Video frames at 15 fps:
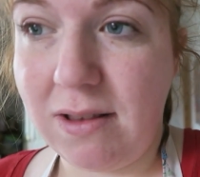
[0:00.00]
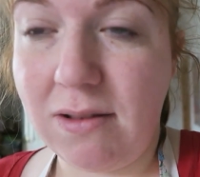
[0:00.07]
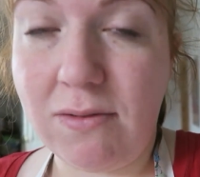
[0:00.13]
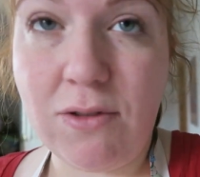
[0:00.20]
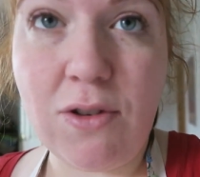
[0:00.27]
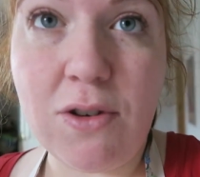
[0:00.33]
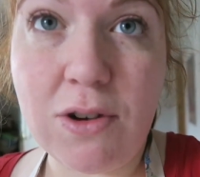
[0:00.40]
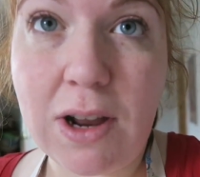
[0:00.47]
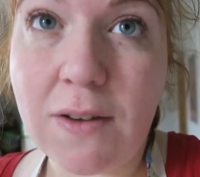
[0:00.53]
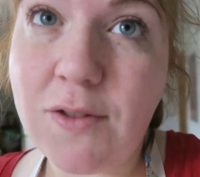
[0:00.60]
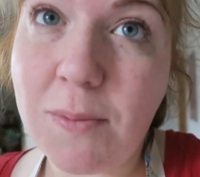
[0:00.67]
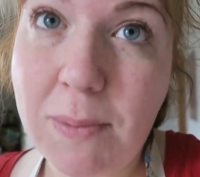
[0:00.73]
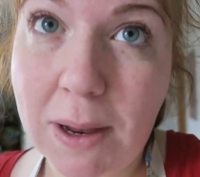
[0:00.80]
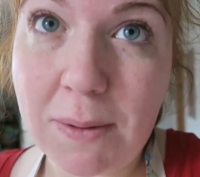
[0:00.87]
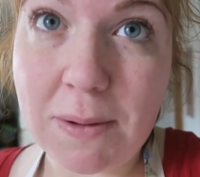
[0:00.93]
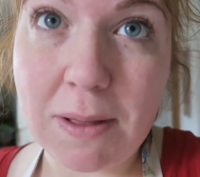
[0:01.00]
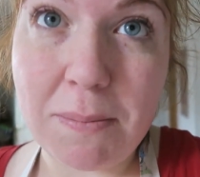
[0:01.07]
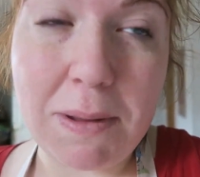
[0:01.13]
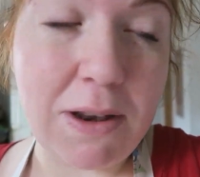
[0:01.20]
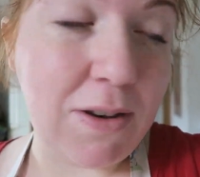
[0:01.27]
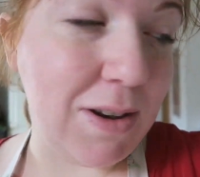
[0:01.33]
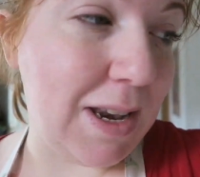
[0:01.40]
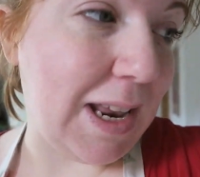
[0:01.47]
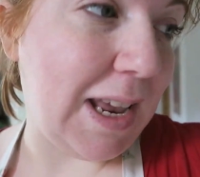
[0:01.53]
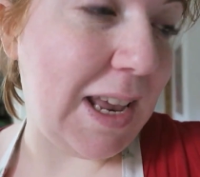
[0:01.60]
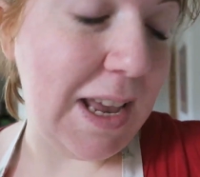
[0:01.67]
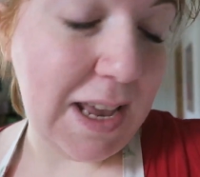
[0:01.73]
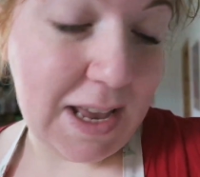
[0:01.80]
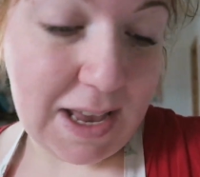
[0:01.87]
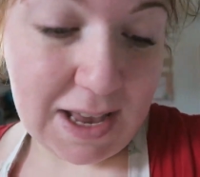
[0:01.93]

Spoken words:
so you're gonna have to bear with me today.